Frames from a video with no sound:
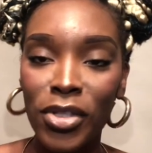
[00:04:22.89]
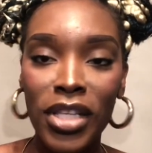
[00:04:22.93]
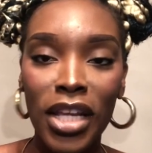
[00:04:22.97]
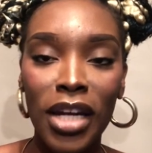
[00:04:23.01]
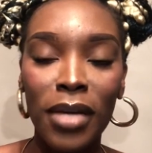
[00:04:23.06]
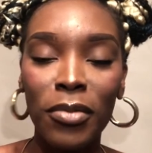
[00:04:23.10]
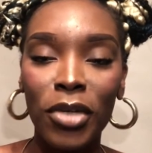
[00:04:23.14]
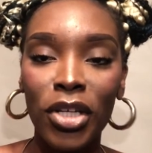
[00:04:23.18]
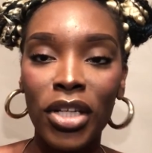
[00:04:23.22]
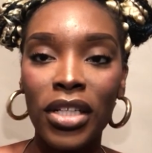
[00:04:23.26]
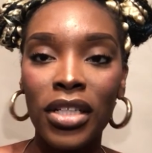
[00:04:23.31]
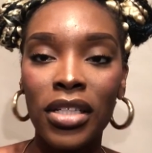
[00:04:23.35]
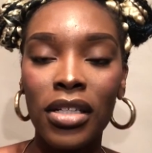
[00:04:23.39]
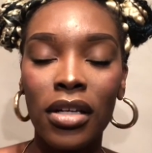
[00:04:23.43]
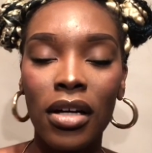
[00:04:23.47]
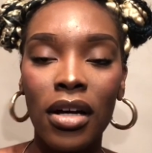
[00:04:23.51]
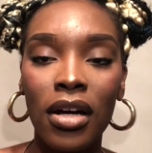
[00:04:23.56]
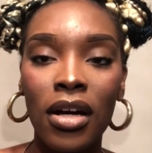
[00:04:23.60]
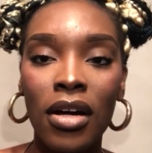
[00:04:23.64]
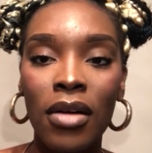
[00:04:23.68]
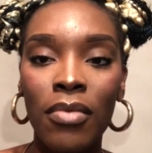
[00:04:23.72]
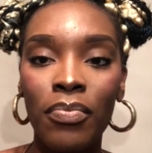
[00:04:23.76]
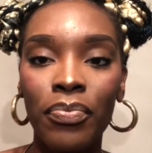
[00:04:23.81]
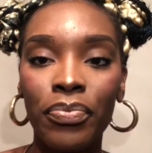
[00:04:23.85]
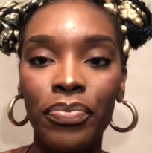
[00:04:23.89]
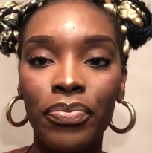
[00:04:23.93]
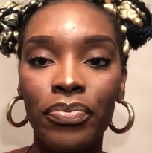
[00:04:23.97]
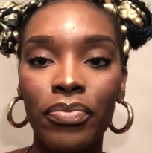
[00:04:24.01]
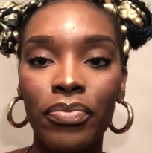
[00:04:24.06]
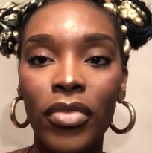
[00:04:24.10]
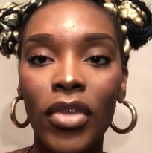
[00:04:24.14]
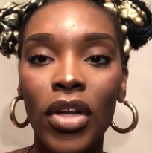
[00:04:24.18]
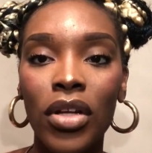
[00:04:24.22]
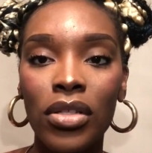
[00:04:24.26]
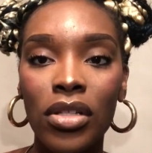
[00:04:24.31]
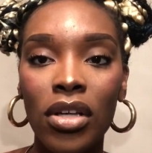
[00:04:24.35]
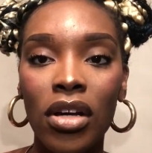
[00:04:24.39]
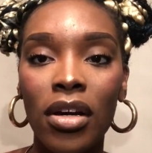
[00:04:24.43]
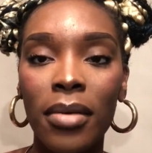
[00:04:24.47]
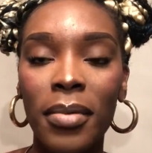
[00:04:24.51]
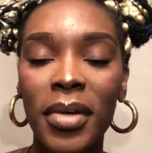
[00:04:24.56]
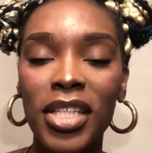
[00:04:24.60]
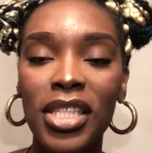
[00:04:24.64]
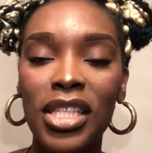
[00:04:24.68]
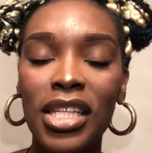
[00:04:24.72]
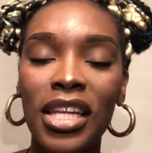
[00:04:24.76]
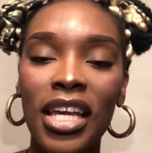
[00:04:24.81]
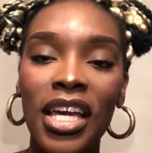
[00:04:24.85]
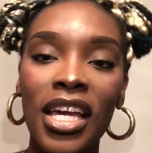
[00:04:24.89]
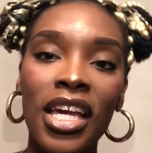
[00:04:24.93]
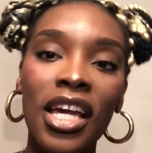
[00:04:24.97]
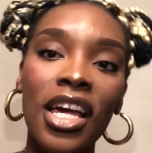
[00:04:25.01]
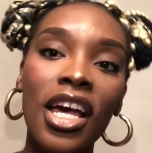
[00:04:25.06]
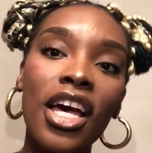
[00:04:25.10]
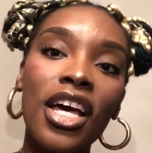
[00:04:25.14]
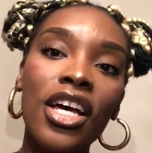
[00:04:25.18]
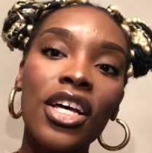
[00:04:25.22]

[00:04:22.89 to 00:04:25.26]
that I'm gonna talk about today.